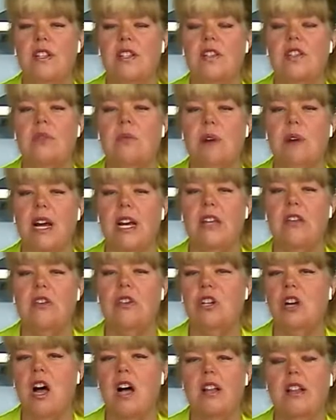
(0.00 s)
this is a
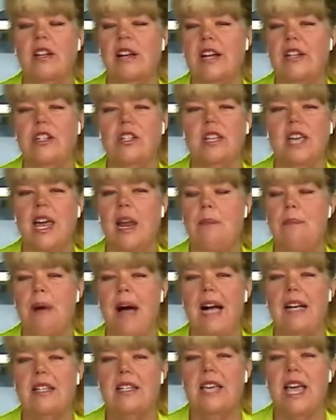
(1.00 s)
regular chocolate. I just got a
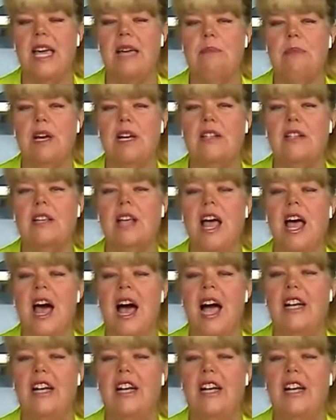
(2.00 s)
box cake mix.